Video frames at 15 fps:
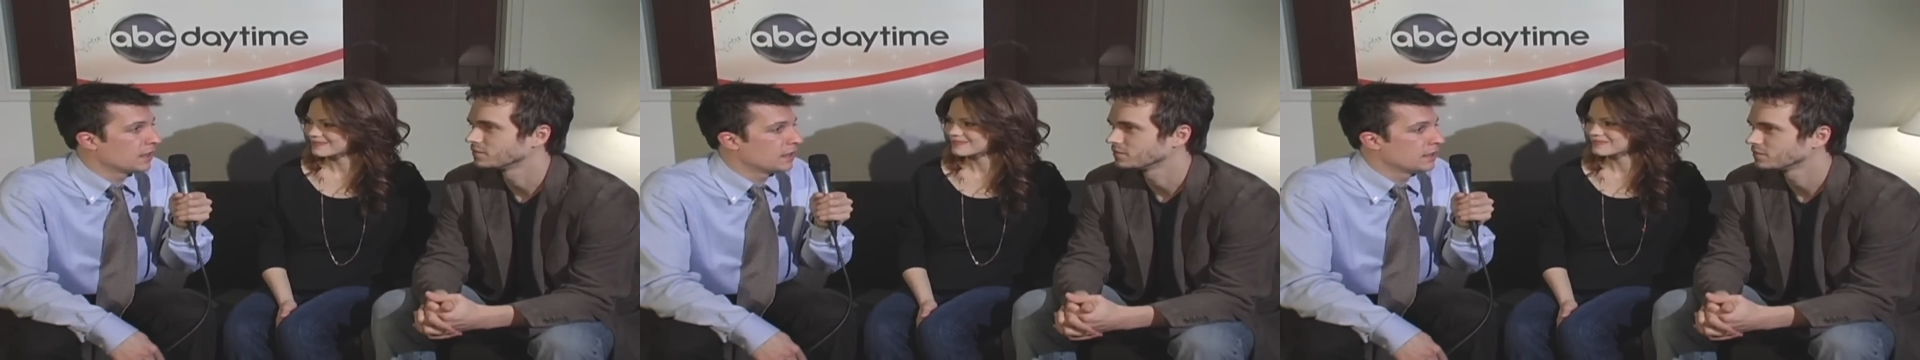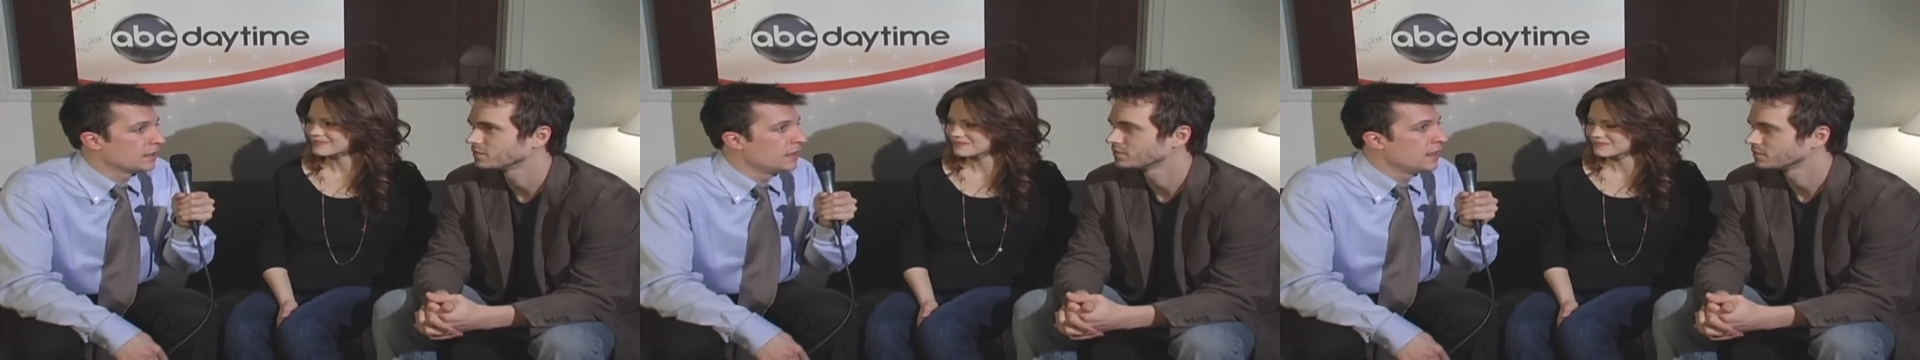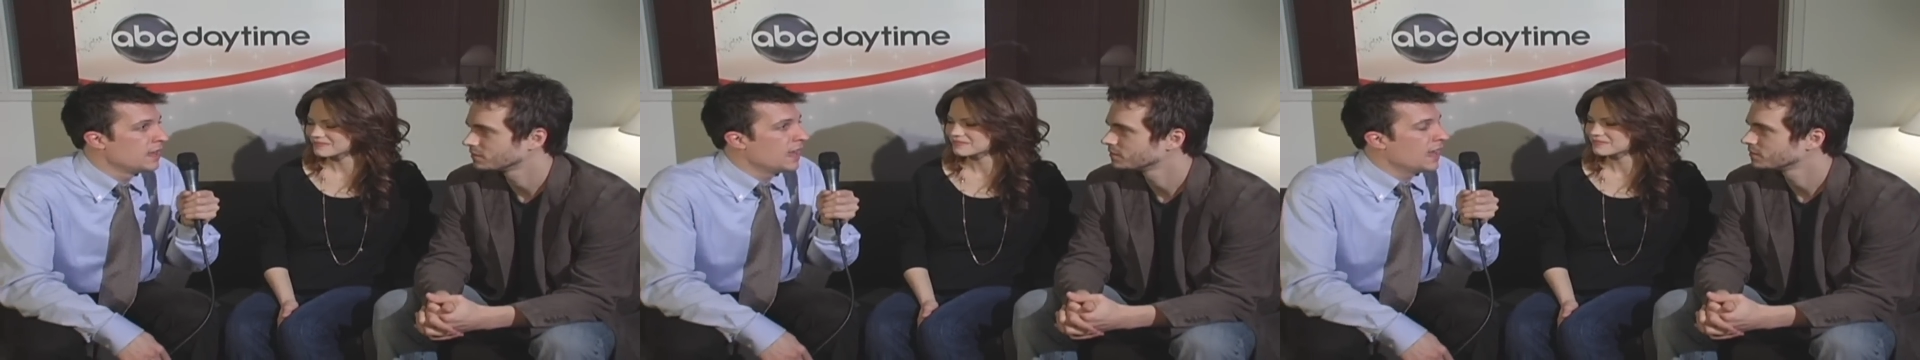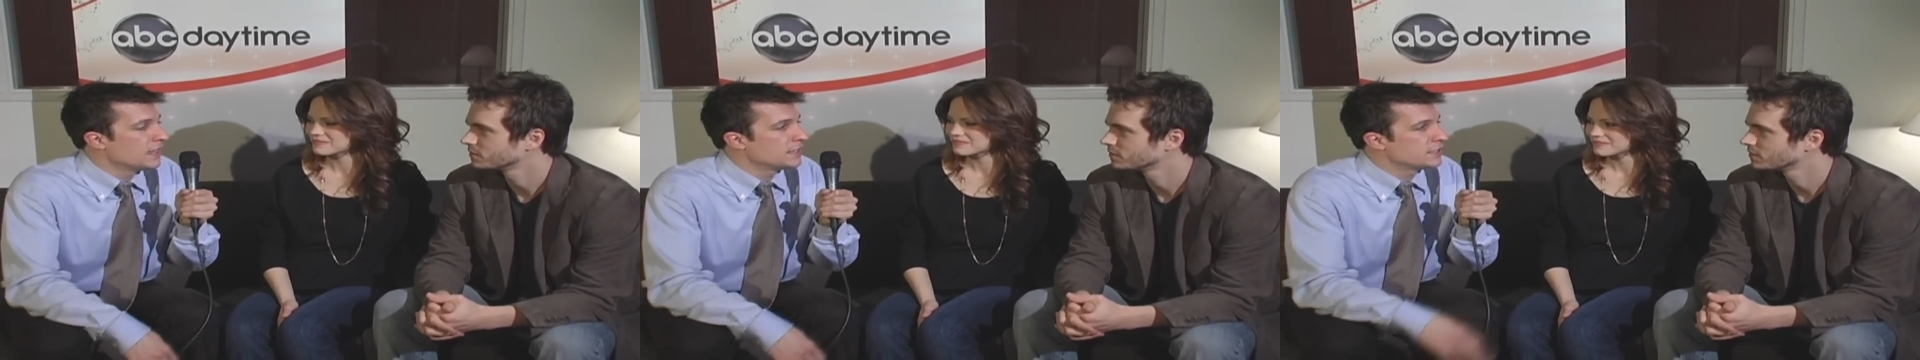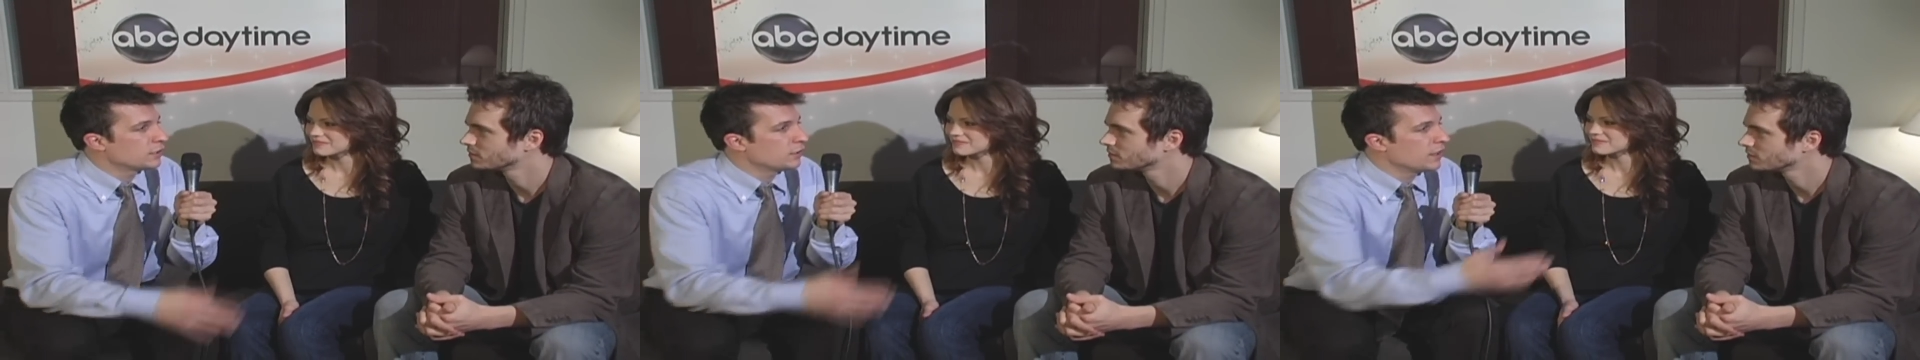Speaker 1: Uh,
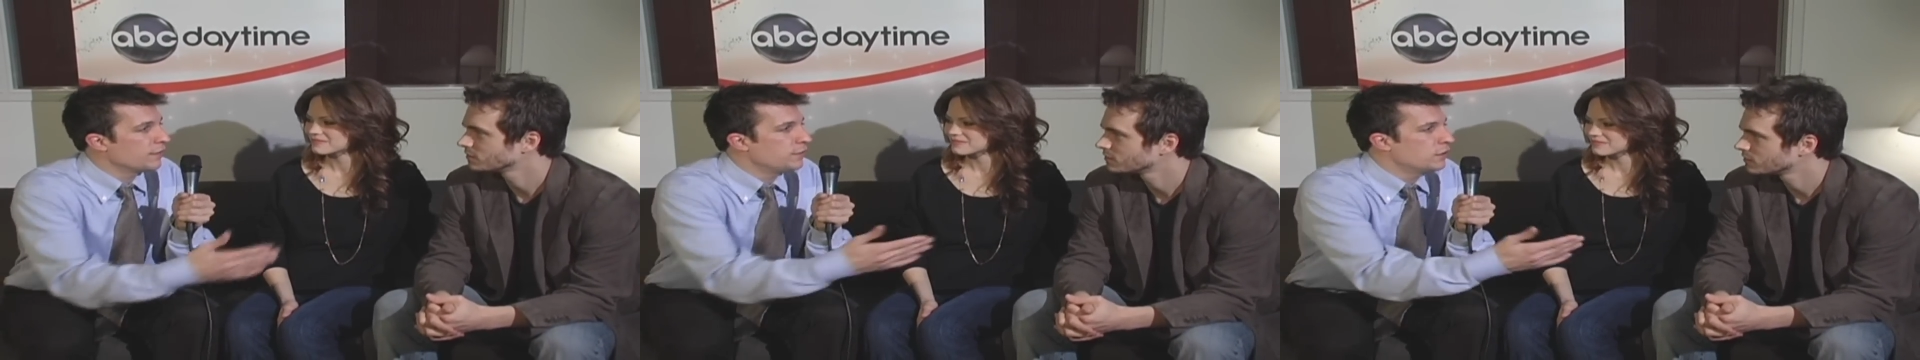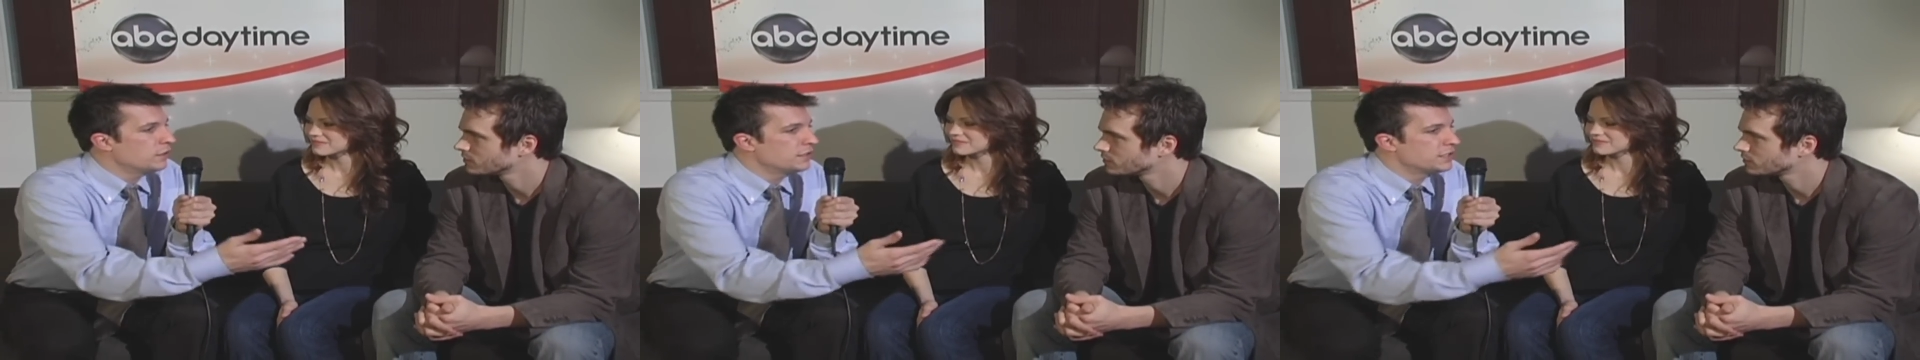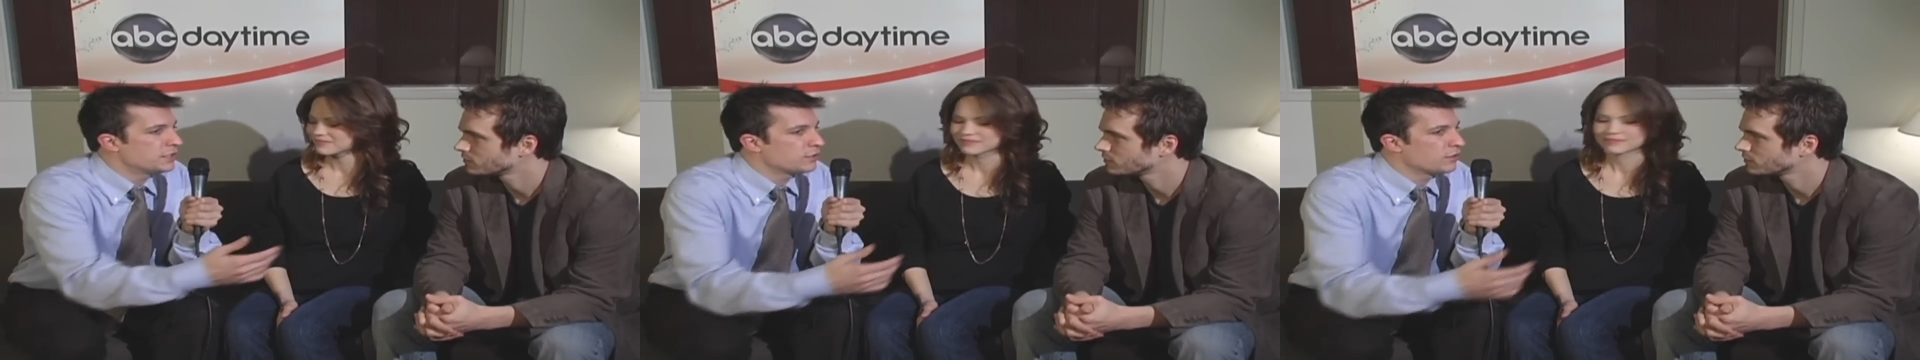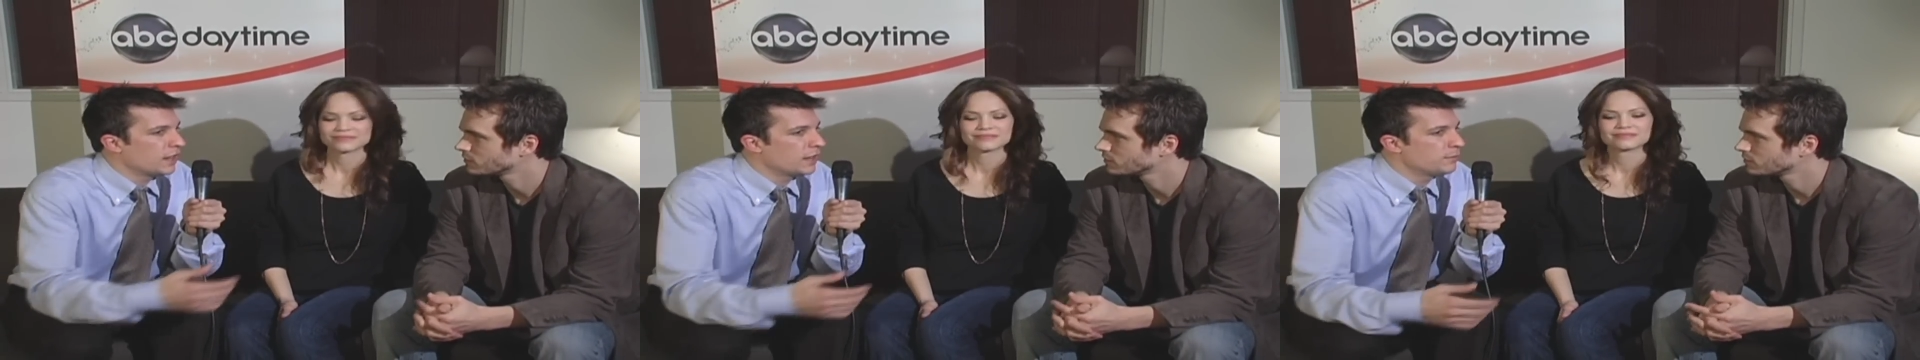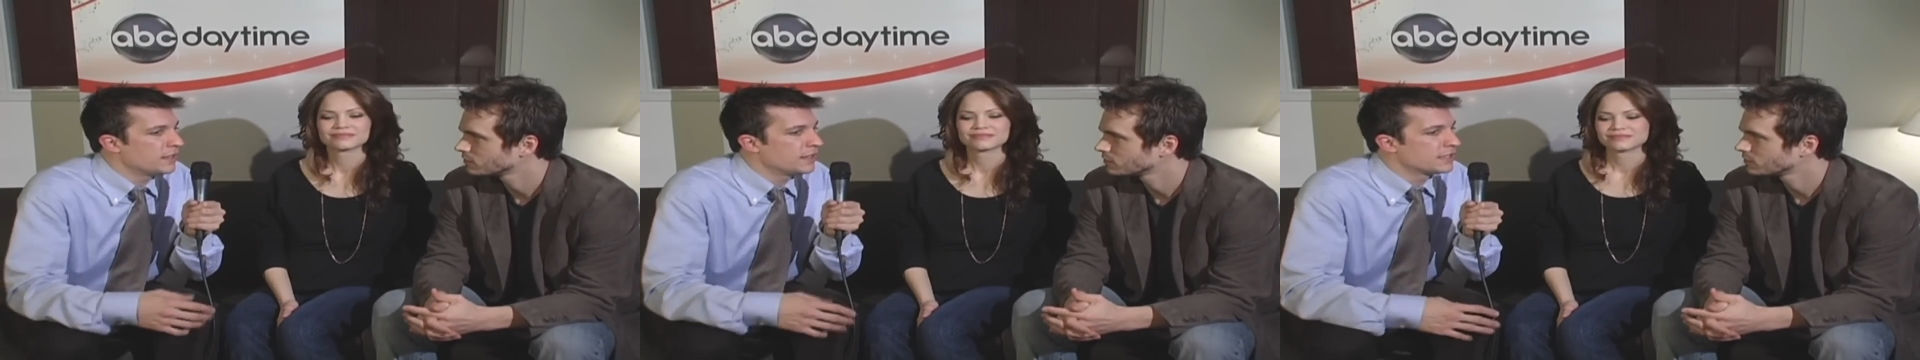and so, if you could
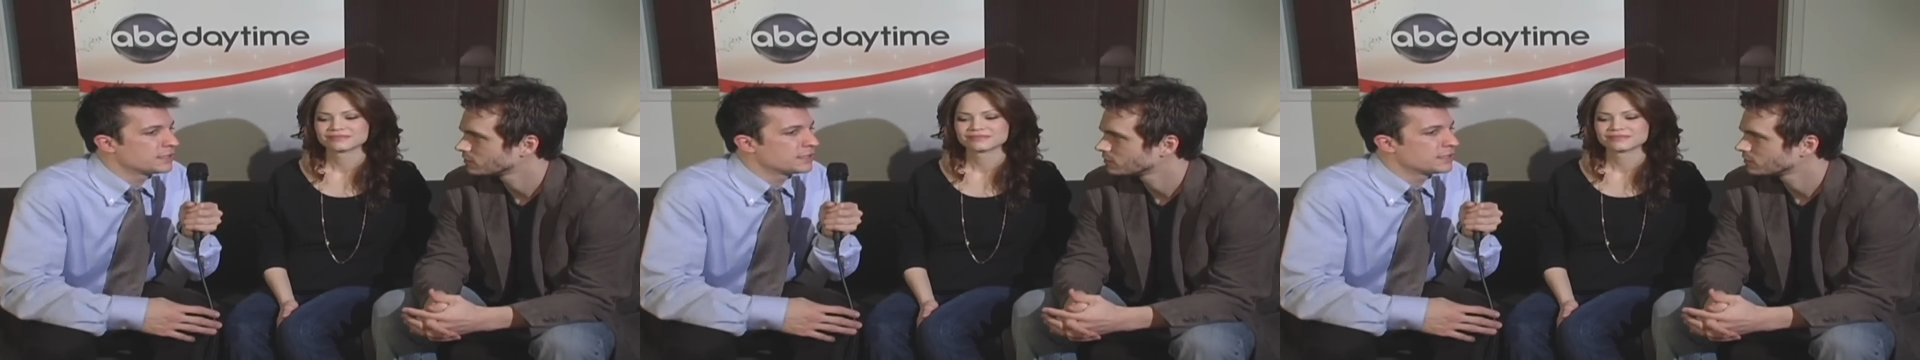describe the